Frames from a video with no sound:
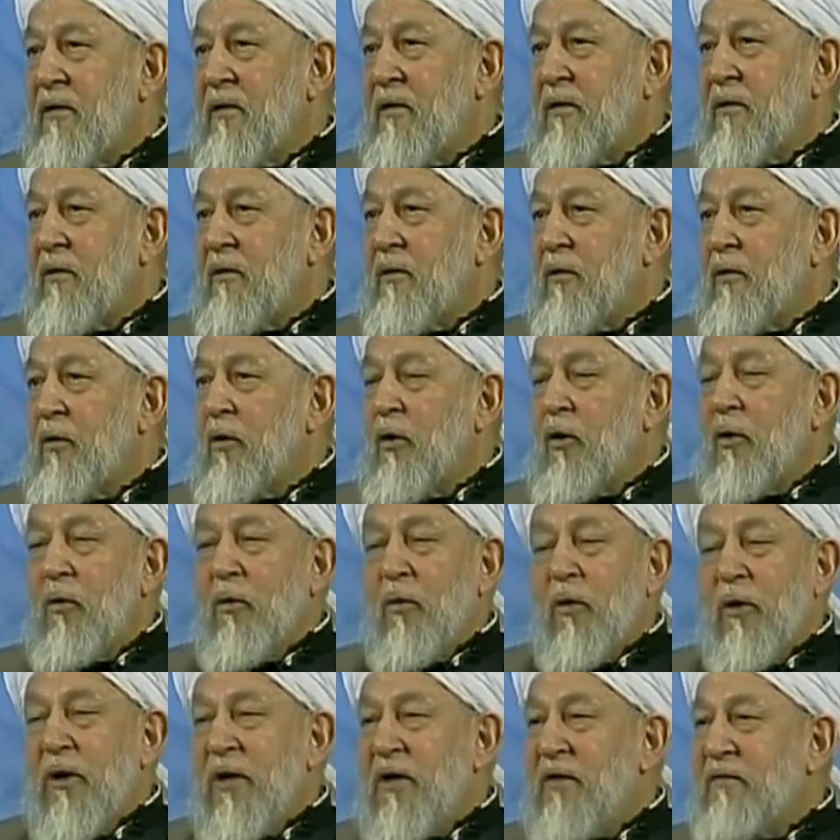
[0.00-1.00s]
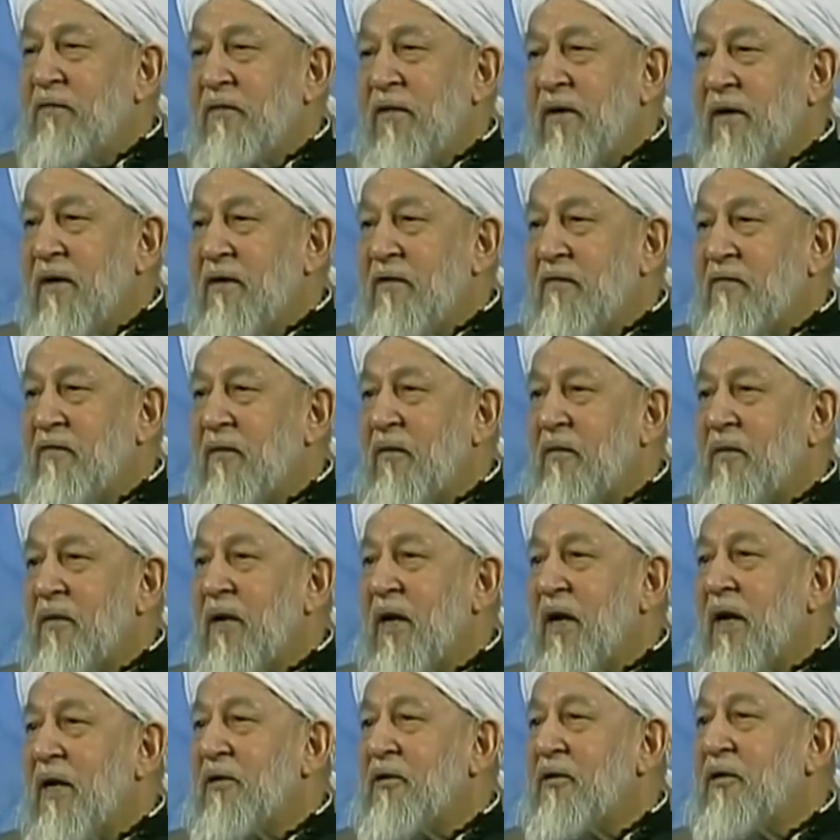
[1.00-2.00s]
No more different from
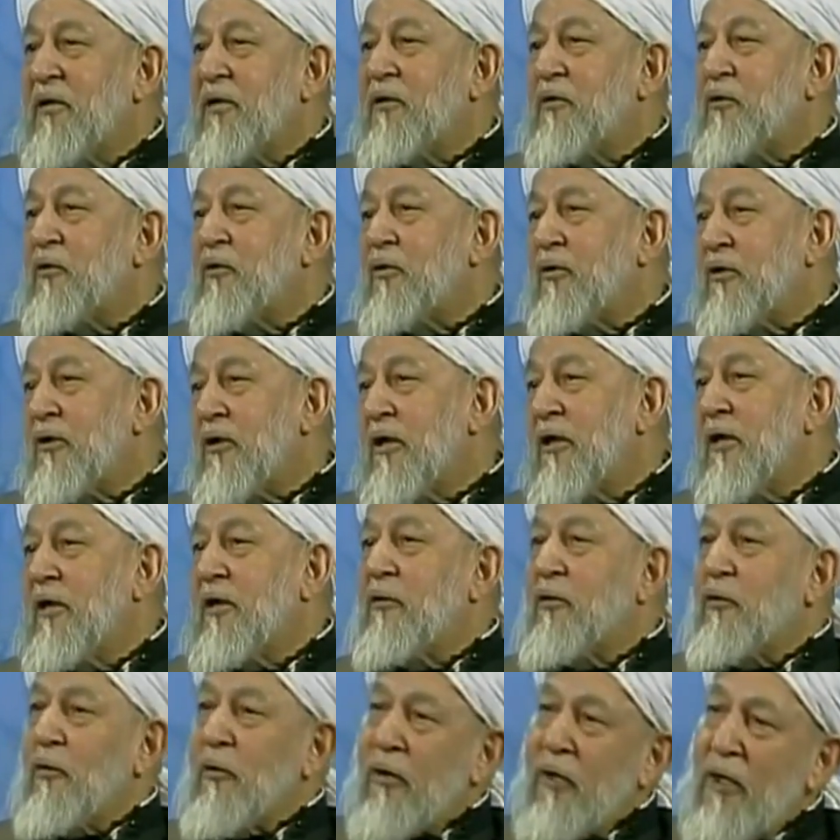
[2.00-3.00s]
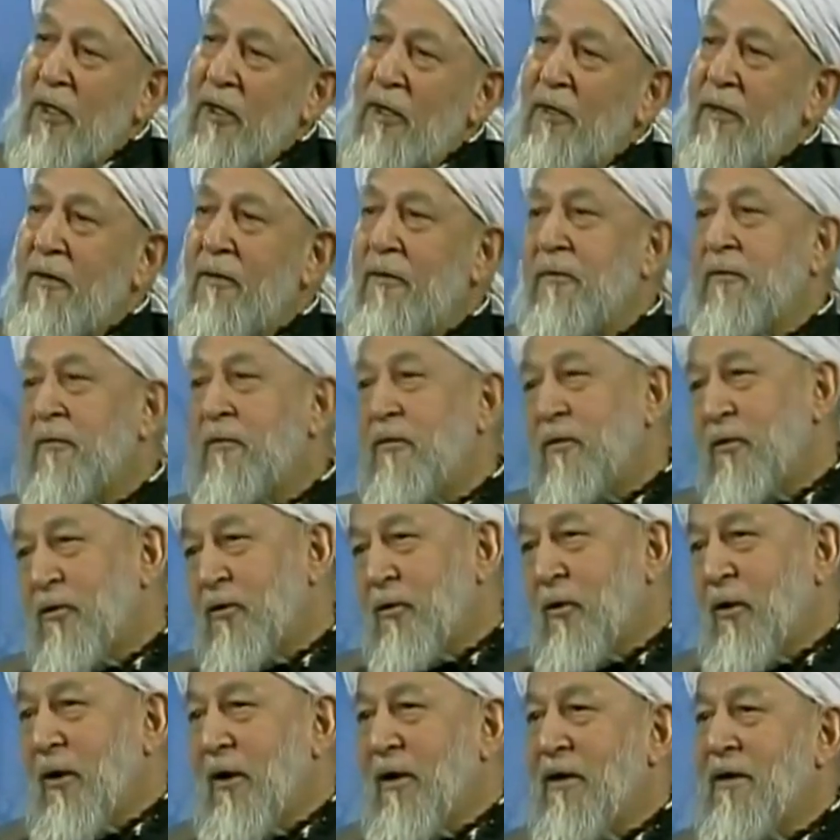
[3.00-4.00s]
the urges to steal, to kill, to
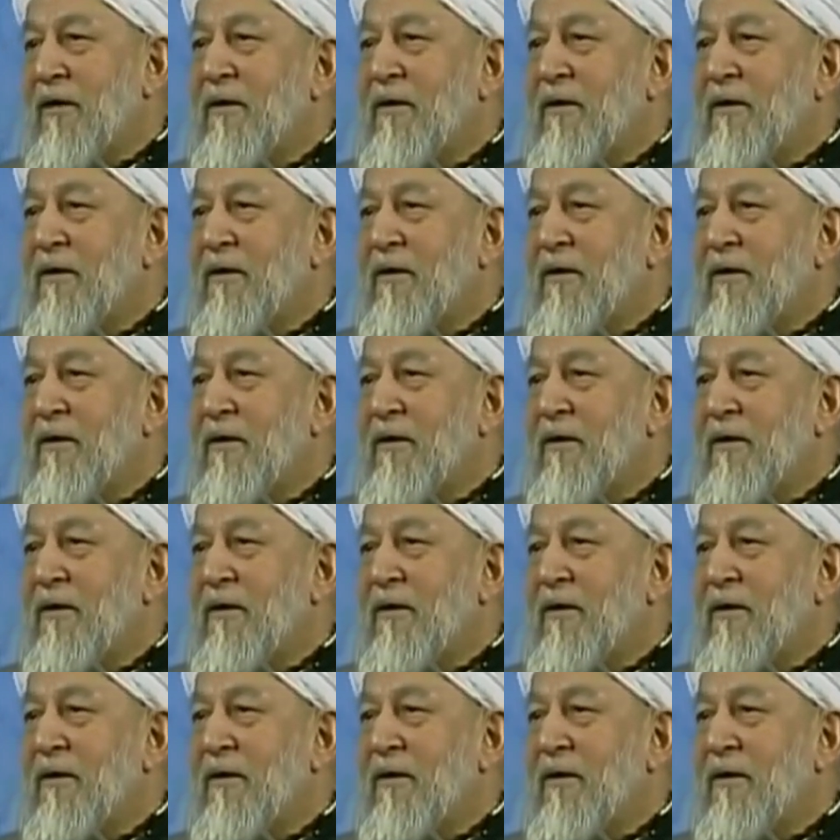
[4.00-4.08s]
destroy.